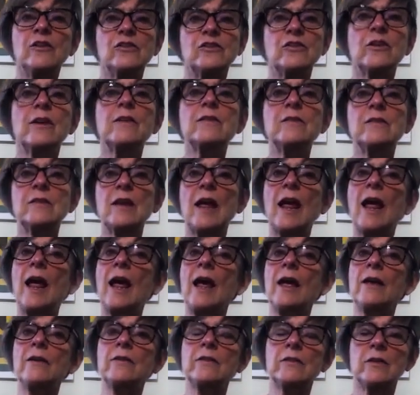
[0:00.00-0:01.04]
just
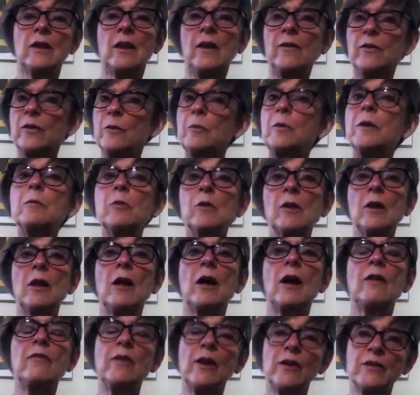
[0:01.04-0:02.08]
as the people
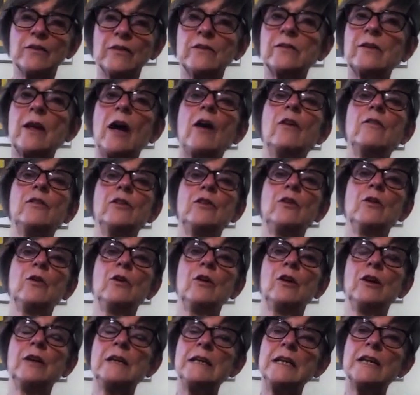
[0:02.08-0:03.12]
of El
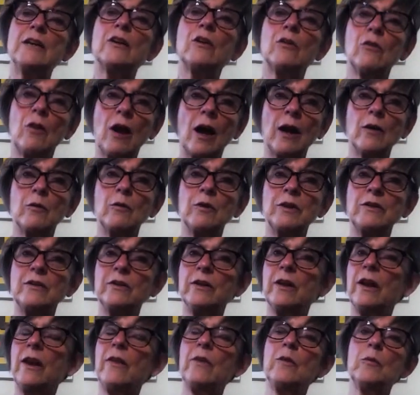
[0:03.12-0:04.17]
Salvador and Nicaragua did,
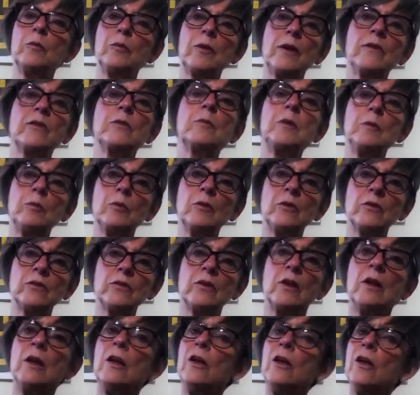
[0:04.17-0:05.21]
and the oppressed peoples